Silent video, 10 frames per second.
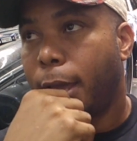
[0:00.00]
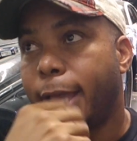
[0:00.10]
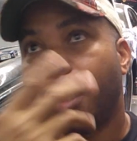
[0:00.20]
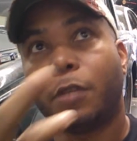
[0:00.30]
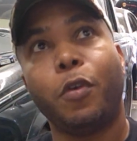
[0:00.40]

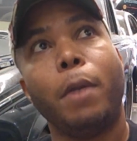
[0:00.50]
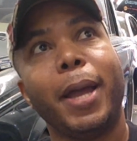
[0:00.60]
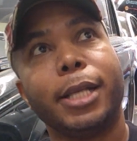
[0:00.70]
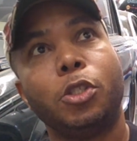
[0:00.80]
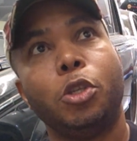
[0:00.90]
And as far
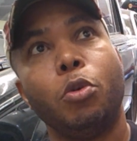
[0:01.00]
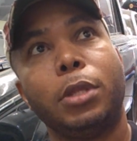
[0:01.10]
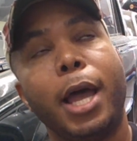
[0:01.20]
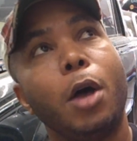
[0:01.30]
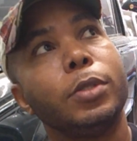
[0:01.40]
back as
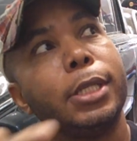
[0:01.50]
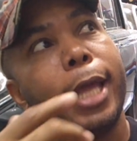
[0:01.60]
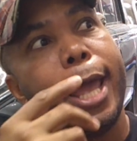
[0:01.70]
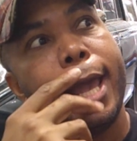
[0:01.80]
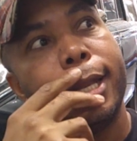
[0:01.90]

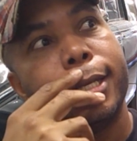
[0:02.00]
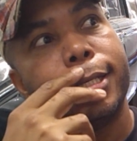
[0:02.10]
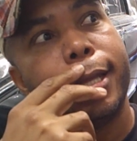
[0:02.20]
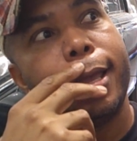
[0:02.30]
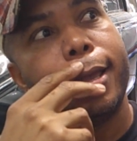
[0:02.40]

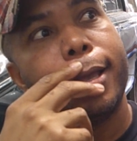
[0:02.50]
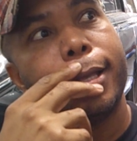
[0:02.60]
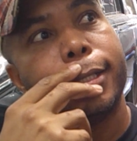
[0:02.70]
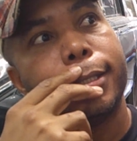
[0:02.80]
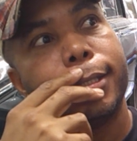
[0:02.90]

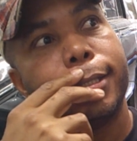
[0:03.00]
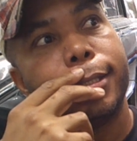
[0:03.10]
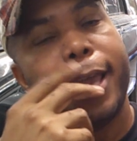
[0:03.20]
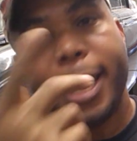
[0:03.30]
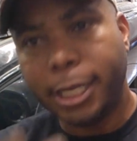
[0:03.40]

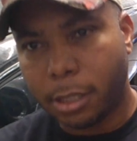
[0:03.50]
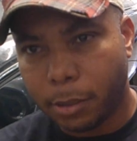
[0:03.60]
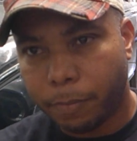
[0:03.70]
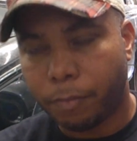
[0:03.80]
2008,